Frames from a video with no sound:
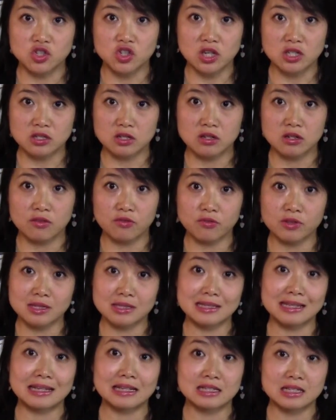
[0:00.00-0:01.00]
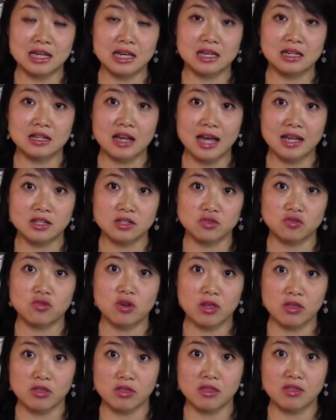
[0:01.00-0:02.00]
just going to facilitate and
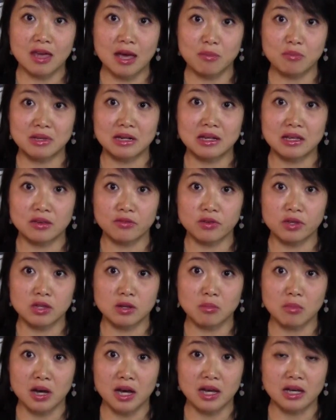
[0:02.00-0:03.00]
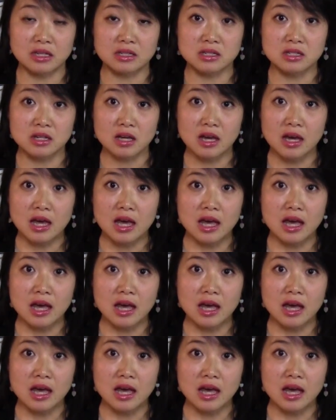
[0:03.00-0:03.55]
strengthen that belief in the mind.